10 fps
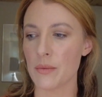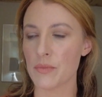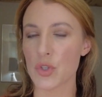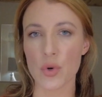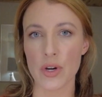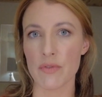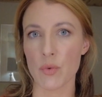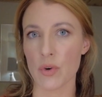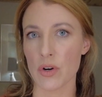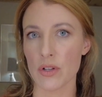Story of the
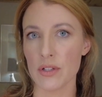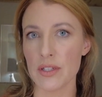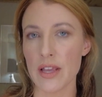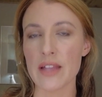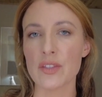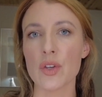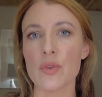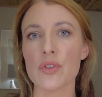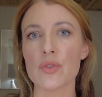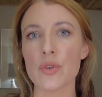World. And so
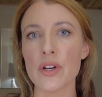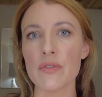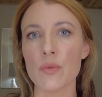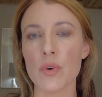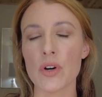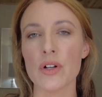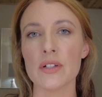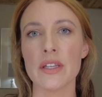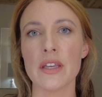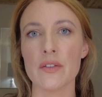the Story of the
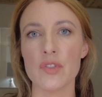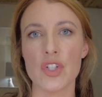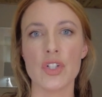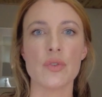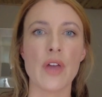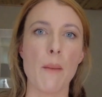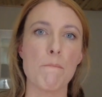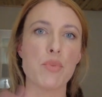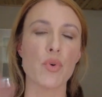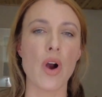World gives you
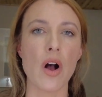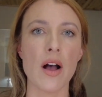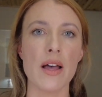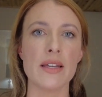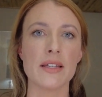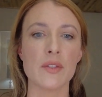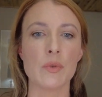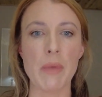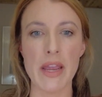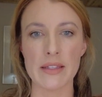that broad,
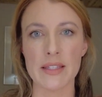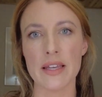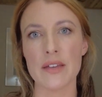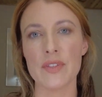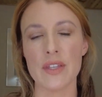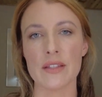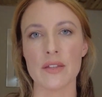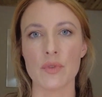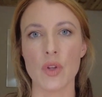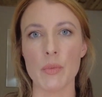expansive sense
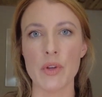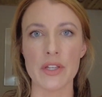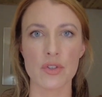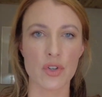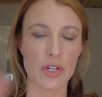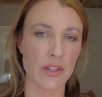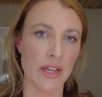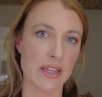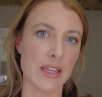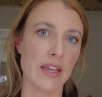of global history,
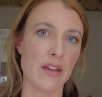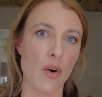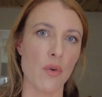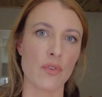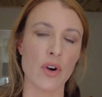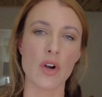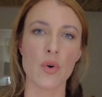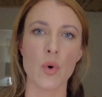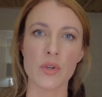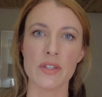like over a
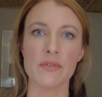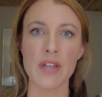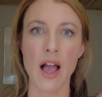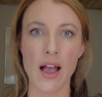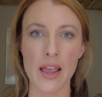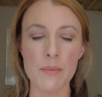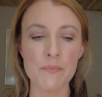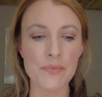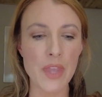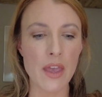course of
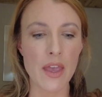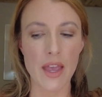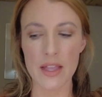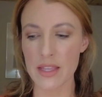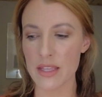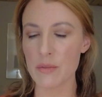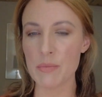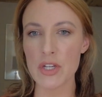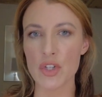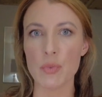time. And then the
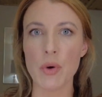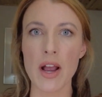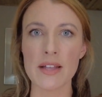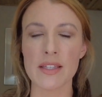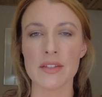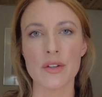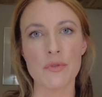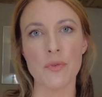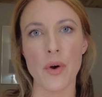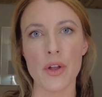BJU Press is a
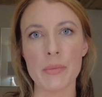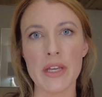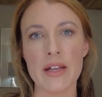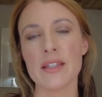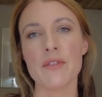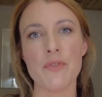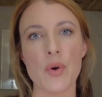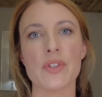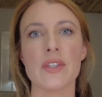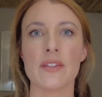good foil because it
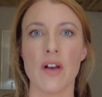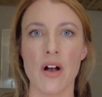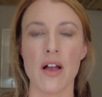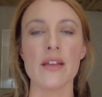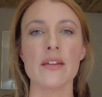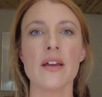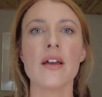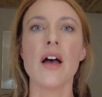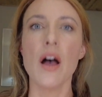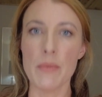focuses on
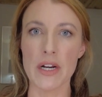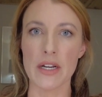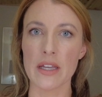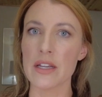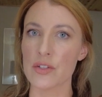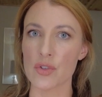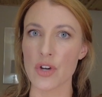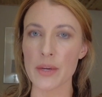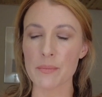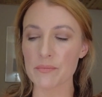American
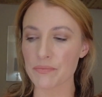history.